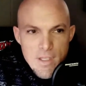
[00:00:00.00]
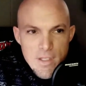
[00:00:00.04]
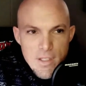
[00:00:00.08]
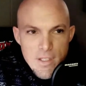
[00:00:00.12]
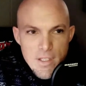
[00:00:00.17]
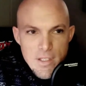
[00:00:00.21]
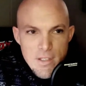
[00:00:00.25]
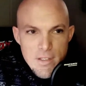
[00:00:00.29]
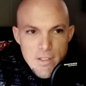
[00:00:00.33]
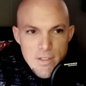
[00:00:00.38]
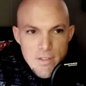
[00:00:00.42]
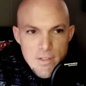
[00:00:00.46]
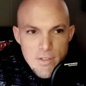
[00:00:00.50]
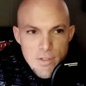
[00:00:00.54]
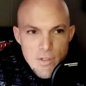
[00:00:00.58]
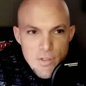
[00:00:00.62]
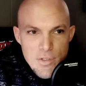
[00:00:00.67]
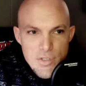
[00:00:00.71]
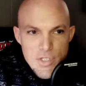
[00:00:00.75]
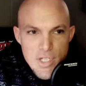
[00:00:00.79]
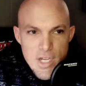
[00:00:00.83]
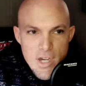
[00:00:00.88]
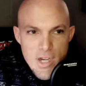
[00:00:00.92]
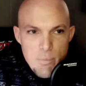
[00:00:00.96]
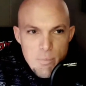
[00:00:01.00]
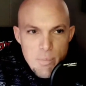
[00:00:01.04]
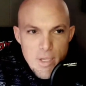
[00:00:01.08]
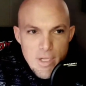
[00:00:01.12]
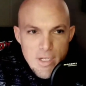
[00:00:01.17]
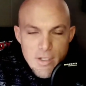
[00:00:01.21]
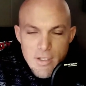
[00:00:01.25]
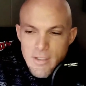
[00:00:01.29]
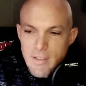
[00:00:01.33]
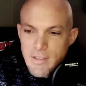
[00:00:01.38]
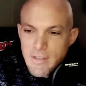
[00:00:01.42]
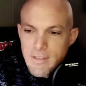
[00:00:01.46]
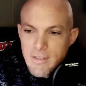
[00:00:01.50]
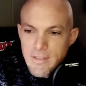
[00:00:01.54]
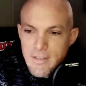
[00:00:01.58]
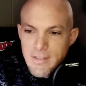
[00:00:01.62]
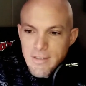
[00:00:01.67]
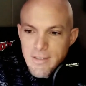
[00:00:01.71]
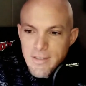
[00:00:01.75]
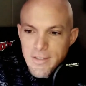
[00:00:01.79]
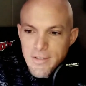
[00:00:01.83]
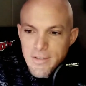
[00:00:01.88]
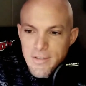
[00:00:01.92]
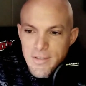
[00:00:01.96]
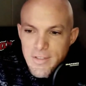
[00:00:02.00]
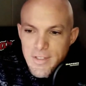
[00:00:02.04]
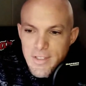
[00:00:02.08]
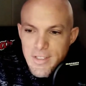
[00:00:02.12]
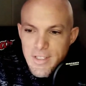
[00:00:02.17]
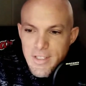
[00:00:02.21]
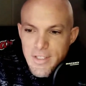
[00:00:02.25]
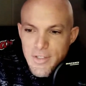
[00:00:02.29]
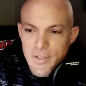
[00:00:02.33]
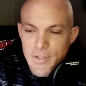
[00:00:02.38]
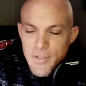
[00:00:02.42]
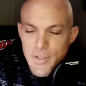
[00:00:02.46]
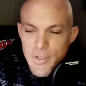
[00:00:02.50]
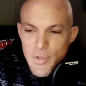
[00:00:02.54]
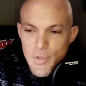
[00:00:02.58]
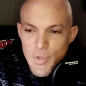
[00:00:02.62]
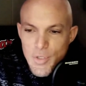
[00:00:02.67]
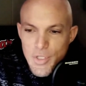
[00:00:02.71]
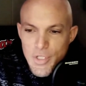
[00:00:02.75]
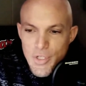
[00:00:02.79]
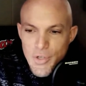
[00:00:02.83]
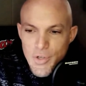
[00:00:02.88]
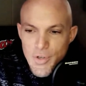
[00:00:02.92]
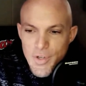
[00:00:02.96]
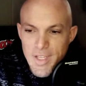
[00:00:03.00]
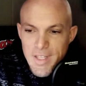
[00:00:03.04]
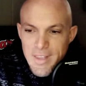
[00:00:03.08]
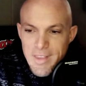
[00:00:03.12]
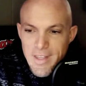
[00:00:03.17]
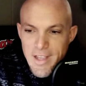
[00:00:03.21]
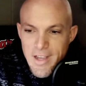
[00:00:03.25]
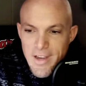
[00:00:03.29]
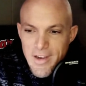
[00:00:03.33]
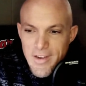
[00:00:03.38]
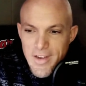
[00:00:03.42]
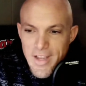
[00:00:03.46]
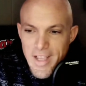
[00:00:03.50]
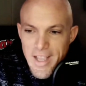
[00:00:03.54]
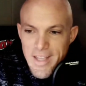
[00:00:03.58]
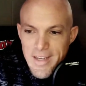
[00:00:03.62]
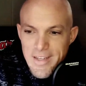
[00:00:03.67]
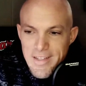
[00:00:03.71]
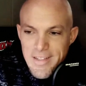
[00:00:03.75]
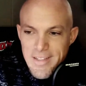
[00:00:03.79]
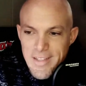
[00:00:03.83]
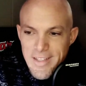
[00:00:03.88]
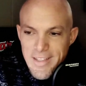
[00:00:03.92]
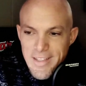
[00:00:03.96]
you're a cherry picker. You're in there and